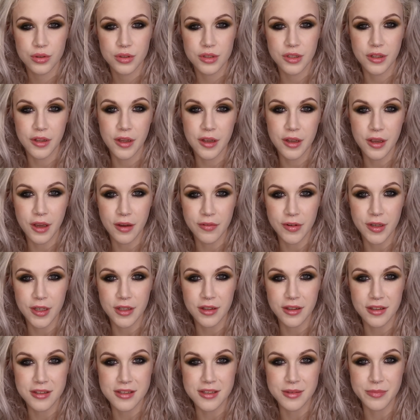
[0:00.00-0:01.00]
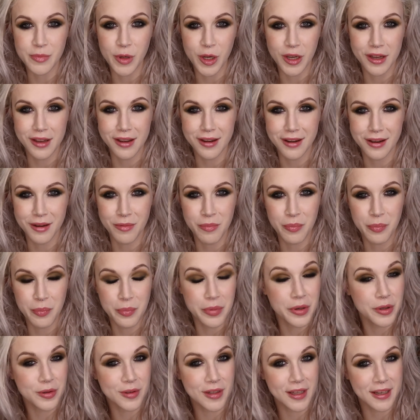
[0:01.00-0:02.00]
So there you have it. This is my
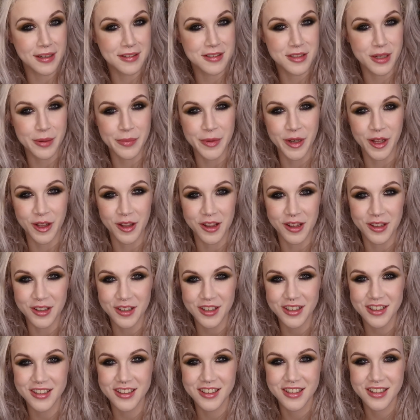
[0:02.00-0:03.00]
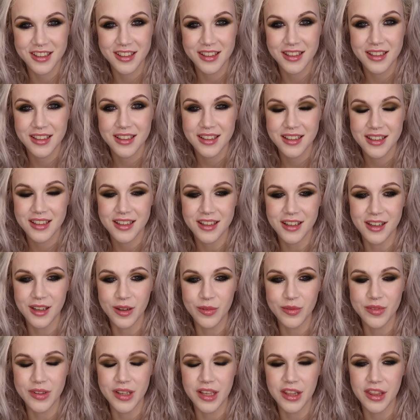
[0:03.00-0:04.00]
bootleg Gemini look.
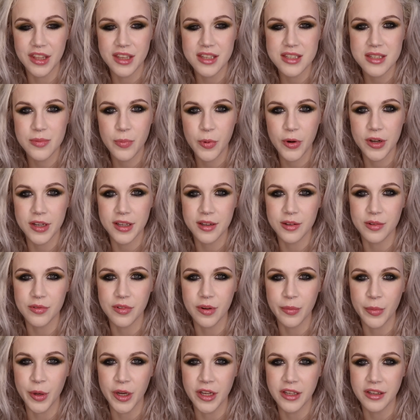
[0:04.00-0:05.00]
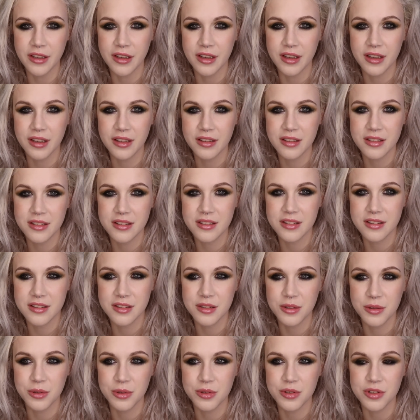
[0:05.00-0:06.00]
I think it's a pretty good reminder
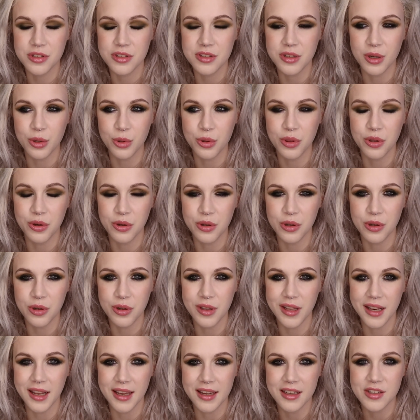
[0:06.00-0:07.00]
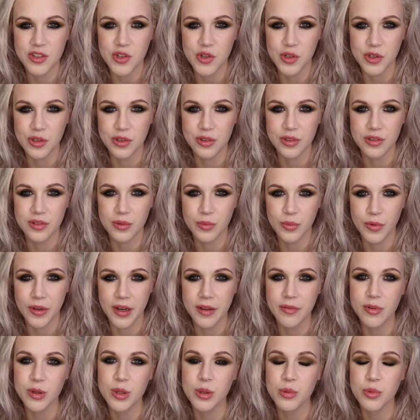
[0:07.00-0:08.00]
to just go through your collection
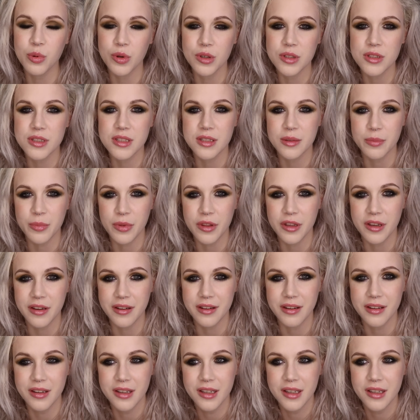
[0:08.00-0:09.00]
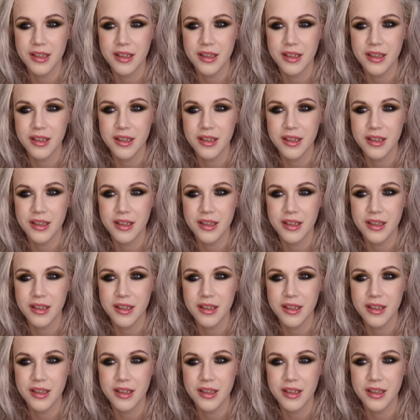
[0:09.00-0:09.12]
whenever you want something,